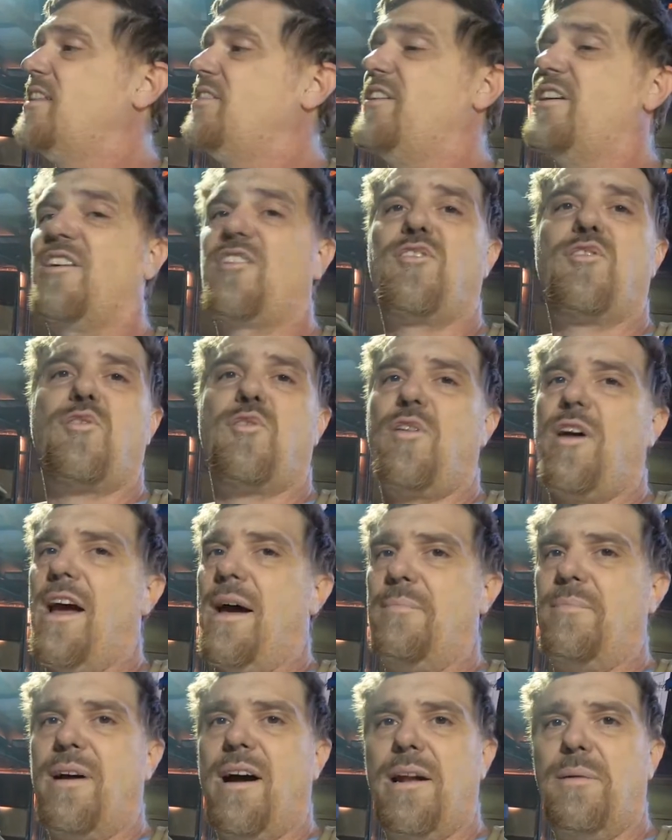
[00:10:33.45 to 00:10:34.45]
They're
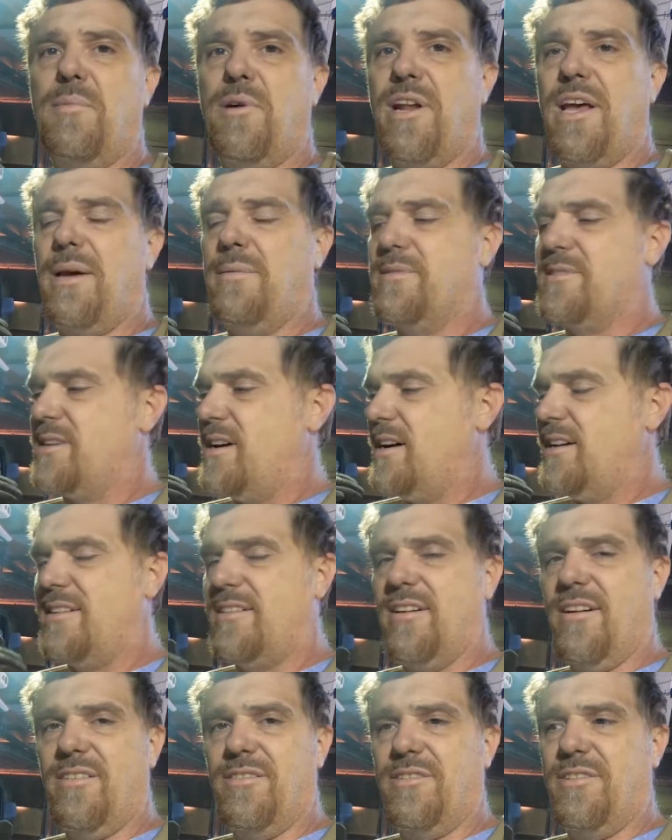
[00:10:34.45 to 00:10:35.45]
crap. Got them on Amazon,
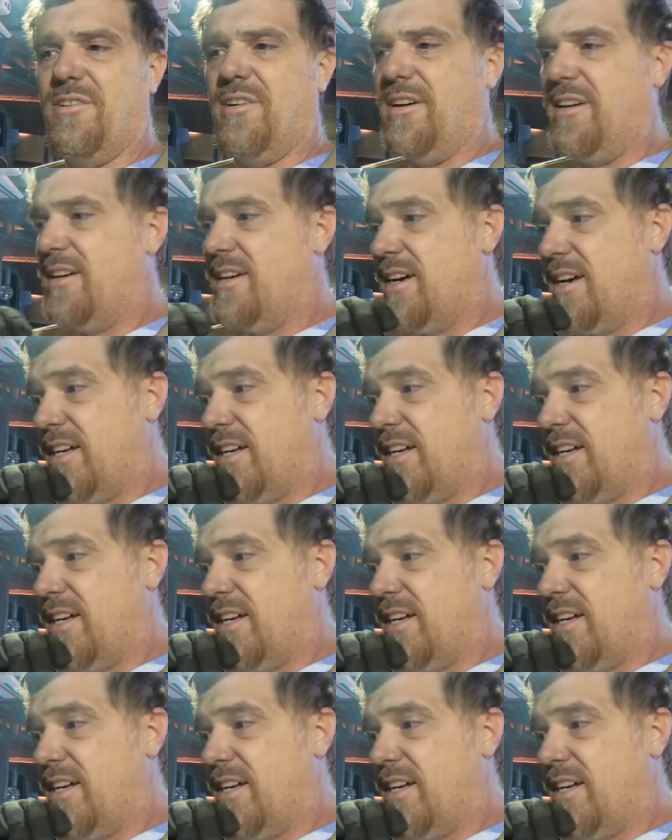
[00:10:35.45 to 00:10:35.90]
don't do it.